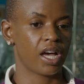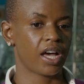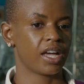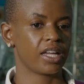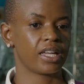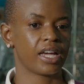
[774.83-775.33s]

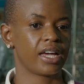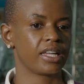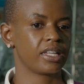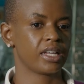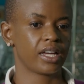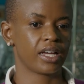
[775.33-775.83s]

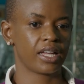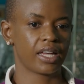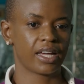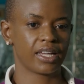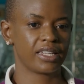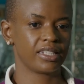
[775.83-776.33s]

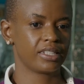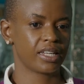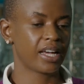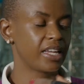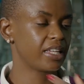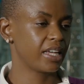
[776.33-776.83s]

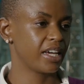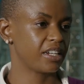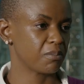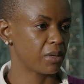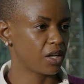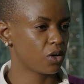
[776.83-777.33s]
I had
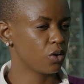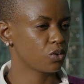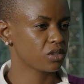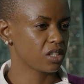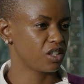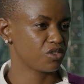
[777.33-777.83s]
my
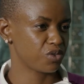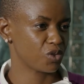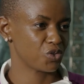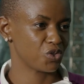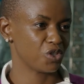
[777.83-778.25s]
own downfalls.